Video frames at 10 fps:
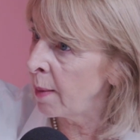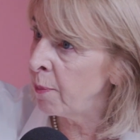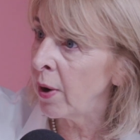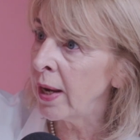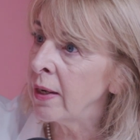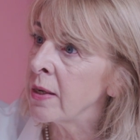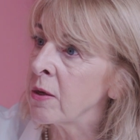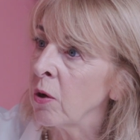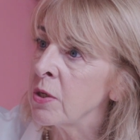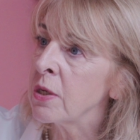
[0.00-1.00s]
brain has
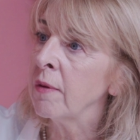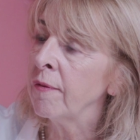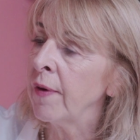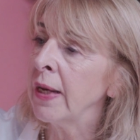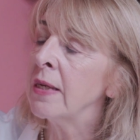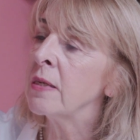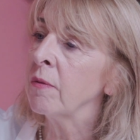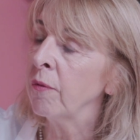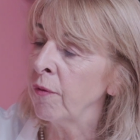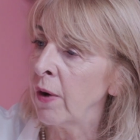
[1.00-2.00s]
gone to the fight,
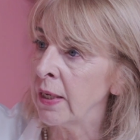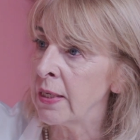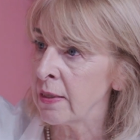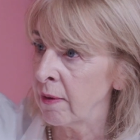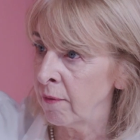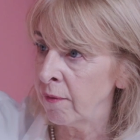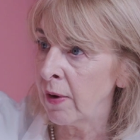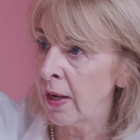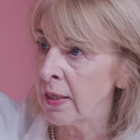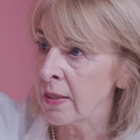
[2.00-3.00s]
fright, and
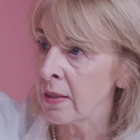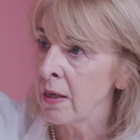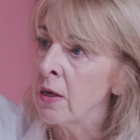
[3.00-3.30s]
flight.